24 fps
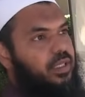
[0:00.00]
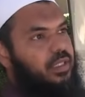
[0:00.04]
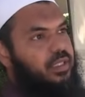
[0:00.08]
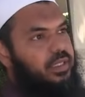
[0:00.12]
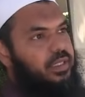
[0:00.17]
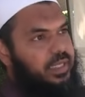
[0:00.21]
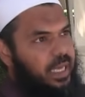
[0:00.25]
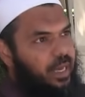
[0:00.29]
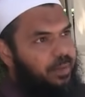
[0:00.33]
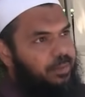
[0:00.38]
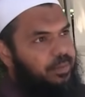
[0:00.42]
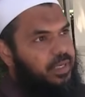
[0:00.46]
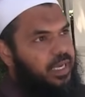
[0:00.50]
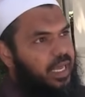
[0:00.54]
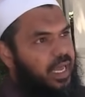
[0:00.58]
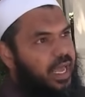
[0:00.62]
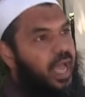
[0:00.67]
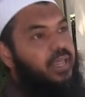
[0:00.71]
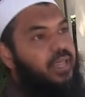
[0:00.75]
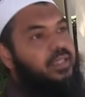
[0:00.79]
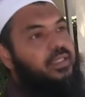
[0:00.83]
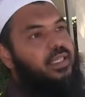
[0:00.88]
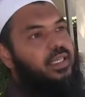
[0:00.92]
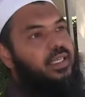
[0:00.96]
It's kept
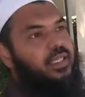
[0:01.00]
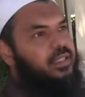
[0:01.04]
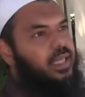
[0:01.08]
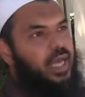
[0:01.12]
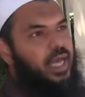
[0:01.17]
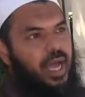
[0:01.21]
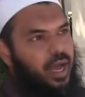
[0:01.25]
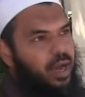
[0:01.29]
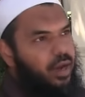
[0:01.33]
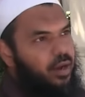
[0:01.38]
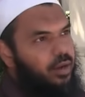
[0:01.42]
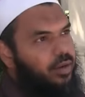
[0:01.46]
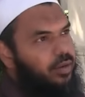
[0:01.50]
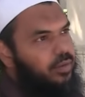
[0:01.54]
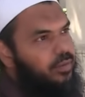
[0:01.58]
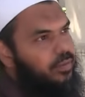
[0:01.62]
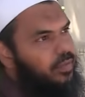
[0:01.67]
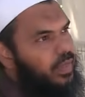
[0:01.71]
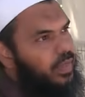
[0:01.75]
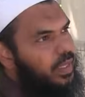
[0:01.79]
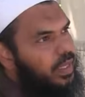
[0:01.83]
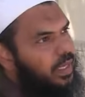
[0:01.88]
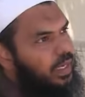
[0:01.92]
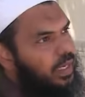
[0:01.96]
as it is. How?
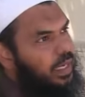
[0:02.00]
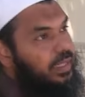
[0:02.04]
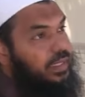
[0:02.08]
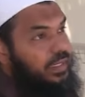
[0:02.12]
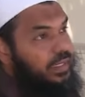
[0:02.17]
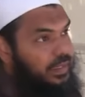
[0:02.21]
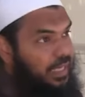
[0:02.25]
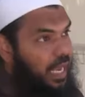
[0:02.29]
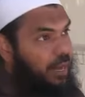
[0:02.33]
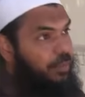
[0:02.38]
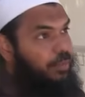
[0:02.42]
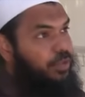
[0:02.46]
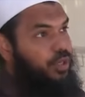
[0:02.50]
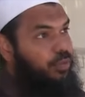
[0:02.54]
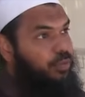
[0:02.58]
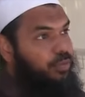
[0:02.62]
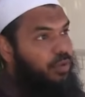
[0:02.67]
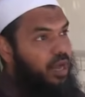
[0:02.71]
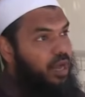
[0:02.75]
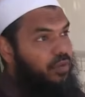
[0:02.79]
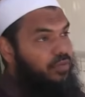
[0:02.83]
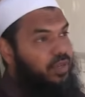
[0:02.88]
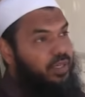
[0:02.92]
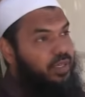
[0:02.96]
In the time of the
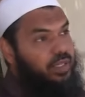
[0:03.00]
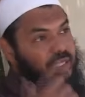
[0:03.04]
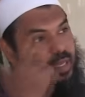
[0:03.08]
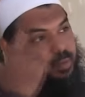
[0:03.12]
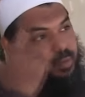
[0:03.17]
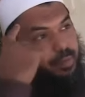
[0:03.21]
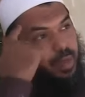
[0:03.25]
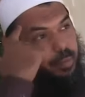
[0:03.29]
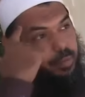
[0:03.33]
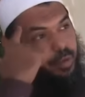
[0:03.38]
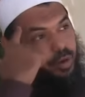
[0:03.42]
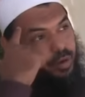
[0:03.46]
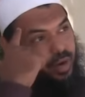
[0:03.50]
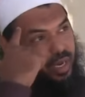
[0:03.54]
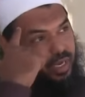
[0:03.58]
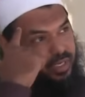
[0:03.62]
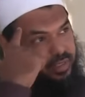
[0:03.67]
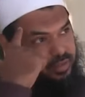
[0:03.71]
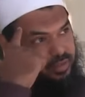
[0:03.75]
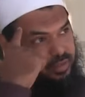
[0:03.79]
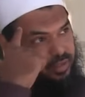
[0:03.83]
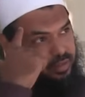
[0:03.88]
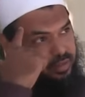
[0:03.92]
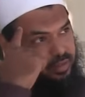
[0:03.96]
Prophet, they
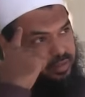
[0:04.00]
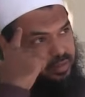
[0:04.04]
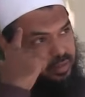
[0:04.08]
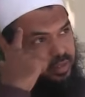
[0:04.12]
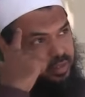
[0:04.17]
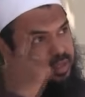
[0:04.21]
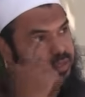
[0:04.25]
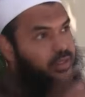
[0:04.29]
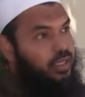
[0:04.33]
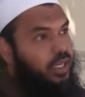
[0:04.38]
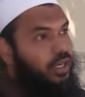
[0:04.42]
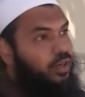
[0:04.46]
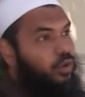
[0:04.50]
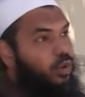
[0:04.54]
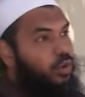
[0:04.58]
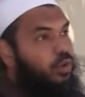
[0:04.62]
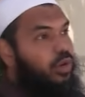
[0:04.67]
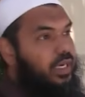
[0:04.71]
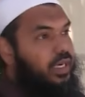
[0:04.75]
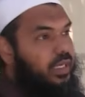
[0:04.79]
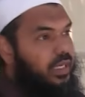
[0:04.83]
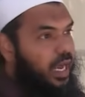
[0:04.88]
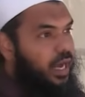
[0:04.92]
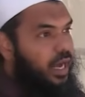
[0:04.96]
memorized it. They wrote
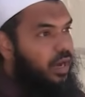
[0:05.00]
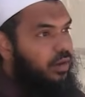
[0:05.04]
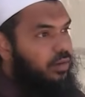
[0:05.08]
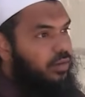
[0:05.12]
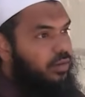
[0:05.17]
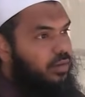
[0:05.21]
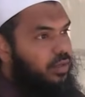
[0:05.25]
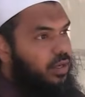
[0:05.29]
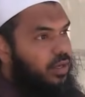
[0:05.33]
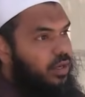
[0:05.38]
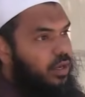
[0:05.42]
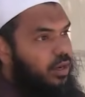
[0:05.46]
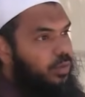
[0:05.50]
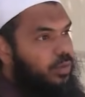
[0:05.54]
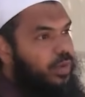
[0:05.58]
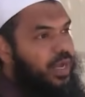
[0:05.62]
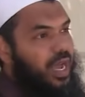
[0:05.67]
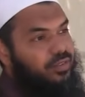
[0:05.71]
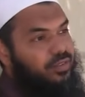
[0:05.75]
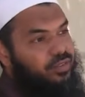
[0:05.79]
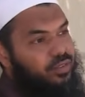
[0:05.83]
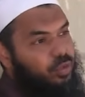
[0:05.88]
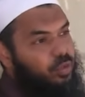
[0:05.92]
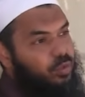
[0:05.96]
it down. We
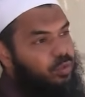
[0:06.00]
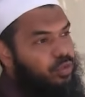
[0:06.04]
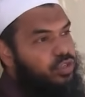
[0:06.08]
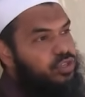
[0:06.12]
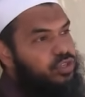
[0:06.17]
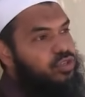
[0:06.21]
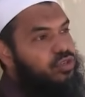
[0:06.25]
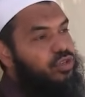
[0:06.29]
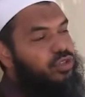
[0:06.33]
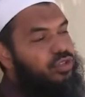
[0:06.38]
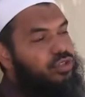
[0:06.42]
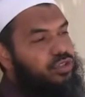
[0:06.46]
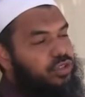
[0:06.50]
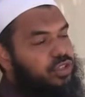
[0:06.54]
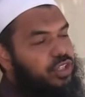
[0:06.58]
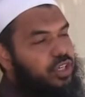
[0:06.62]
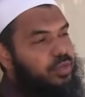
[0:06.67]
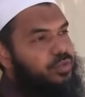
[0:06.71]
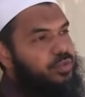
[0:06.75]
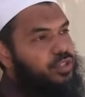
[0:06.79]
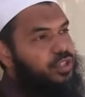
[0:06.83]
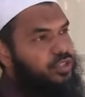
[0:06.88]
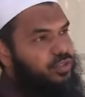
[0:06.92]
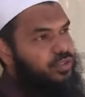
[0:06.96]
have the original
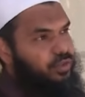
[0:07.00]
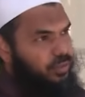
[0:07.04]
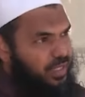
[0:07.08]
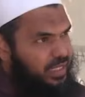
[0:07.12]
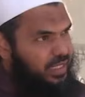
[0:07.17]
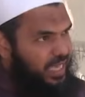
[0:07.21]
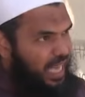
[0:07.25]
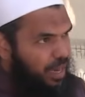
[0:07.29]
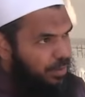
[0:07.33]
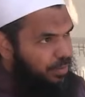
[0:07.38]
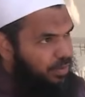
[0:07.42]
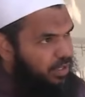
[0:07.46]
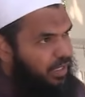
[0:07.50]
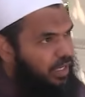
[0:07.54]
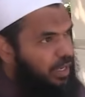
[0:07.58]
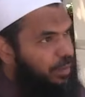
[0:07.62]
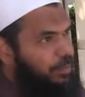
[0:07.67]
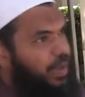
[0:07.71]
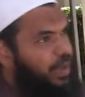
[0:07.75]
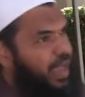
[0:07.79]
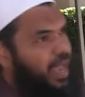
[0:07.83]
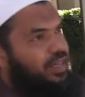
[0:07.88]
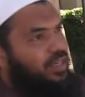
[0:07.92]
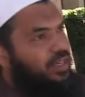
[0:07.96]
scriptures from the time of the
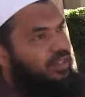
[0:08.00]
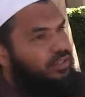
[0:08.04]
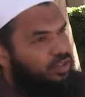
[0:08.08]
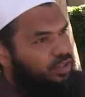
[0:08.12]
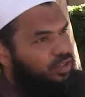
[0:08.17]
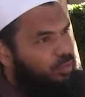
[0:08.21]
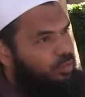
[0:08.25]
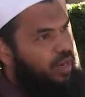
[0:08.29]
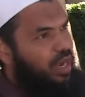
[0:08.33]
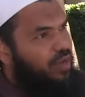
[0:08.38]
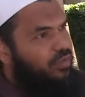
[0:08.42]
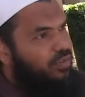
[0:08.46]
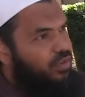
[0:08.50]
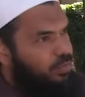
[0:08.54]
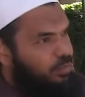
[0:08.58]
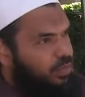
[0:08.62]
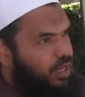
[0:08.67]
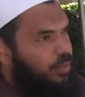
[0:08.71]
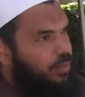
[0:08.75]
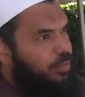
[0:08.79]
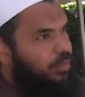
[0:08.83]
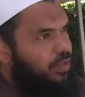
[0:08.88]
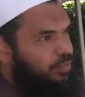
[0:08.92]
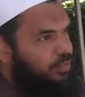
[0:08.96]
companions of the Prophet
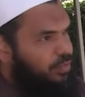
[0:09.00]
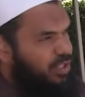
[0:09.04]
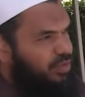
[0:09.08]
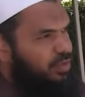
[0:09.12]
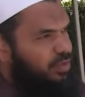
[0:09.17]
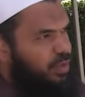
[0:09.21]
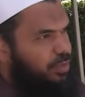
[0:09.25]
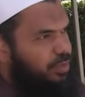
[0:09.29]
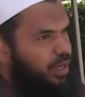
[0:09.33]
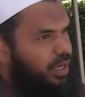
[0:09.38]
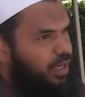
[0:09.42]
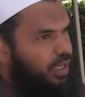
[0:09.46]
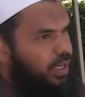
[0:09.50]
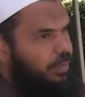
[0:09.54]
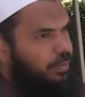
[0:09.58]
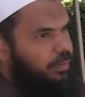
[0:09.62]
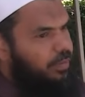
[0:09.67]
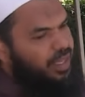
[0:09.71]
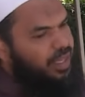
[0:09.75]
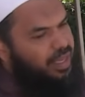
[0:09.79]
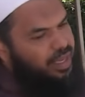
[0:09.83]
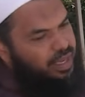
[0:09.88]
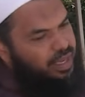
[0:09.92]
Muhammad, peace be upon him.